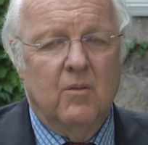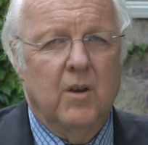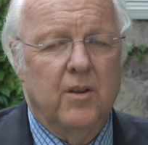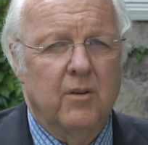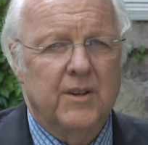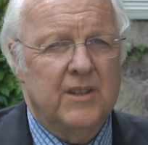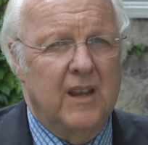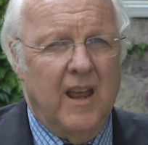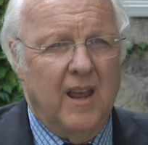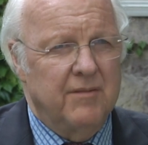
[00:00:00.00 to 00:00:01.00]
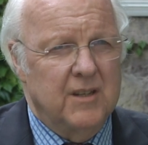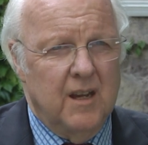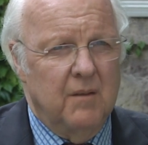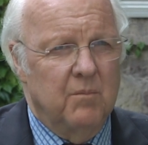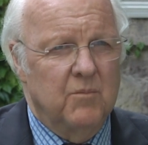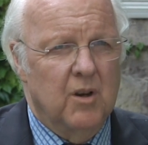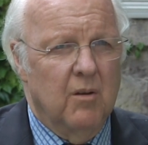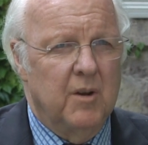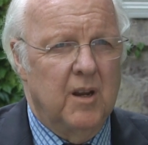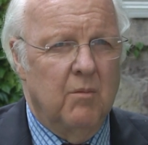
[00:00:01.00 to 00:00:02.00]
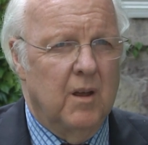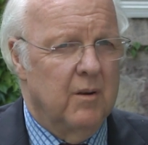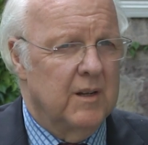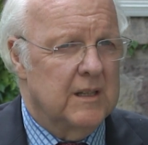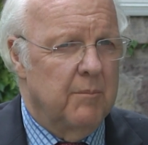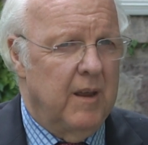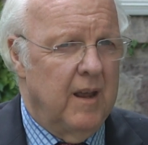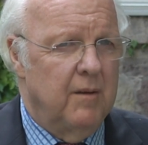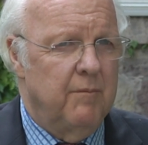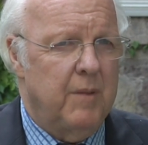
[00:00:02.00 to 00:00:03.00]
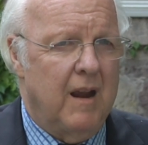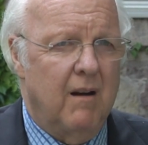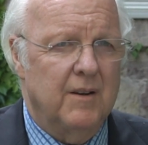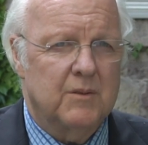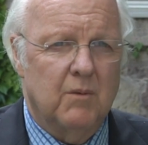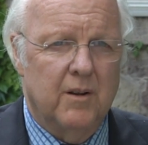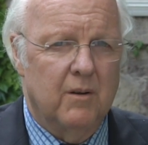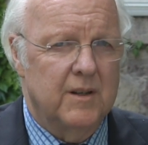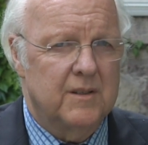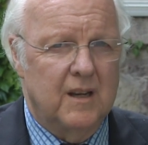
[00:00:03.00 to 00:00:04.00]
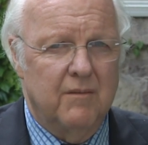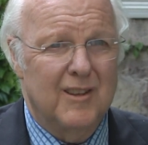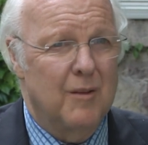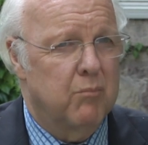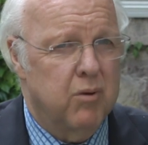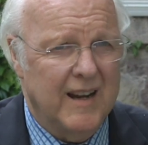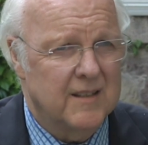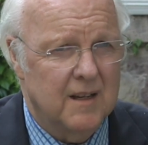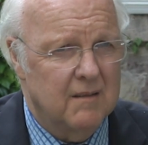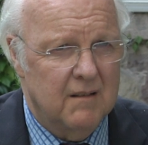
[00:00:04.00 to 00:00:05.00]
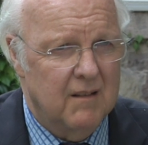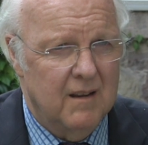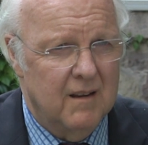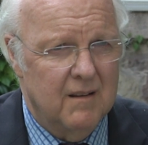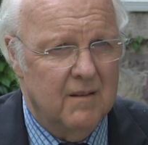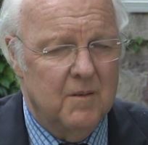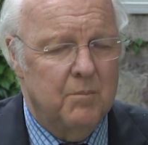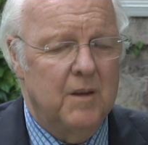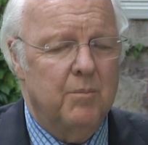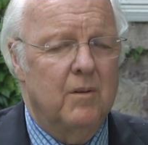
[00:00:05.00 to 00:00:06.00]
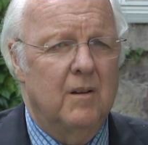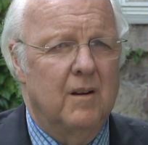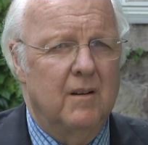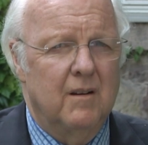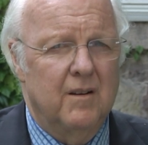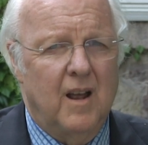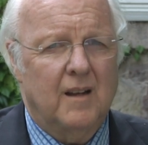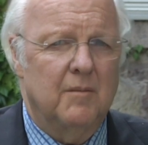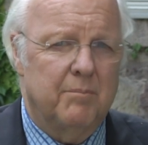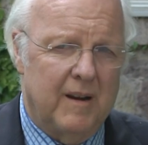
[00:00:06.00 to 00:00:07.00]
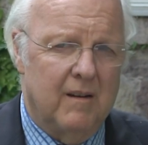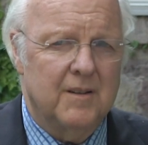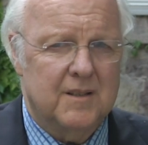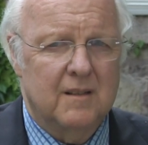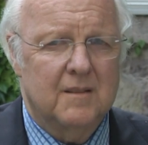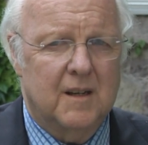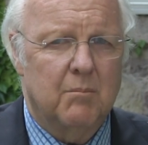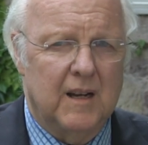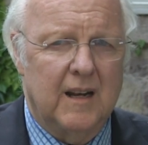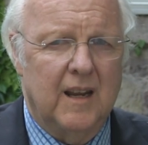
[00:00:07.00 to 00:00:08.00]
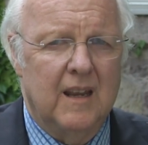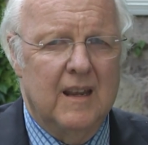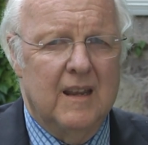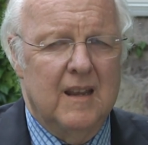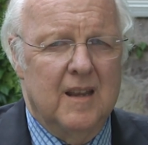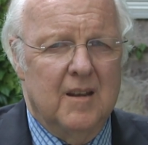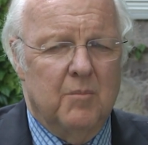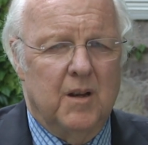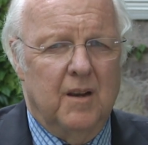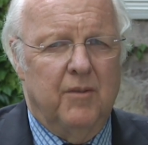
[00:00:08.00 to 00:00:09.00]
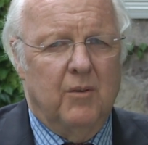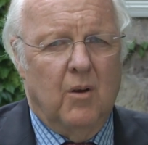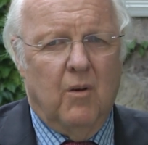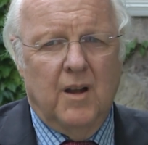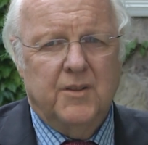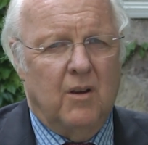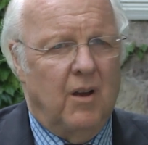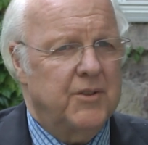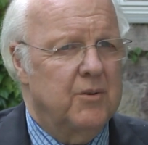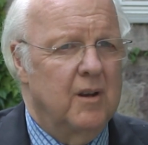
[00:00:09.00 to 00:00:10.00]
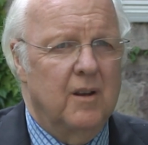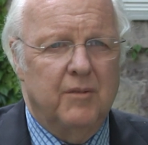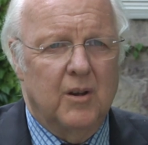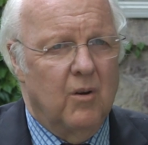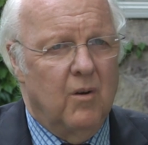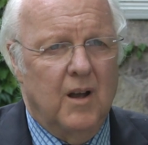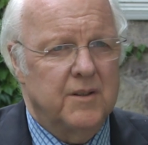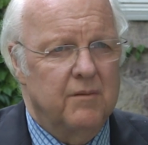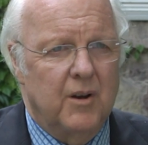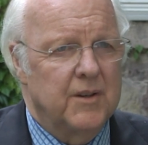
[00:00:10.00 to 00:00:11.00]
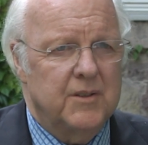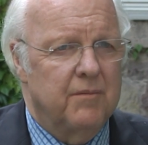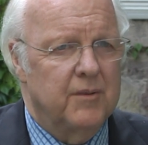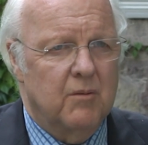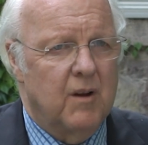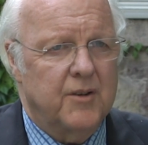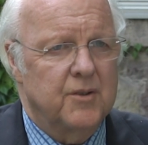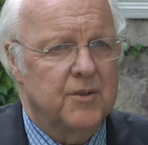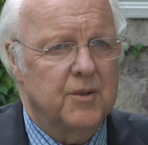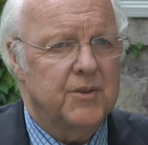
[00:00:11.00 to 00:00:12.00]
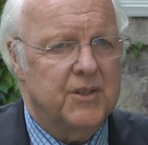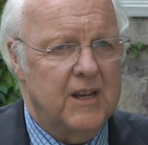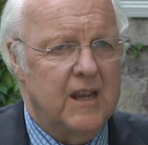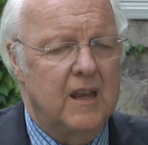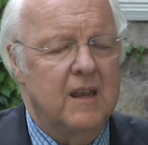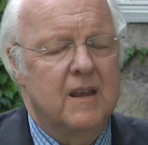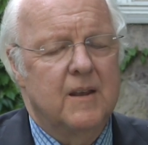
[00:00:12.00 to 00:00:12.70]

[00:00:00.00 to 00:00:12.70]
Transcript: whether it's the AfD Germany, whether it's Le Pen in Paris, whether it's even the Brexit people, or not comparison completely, but if you go on to Austria, if you go on to various different directions, you'll see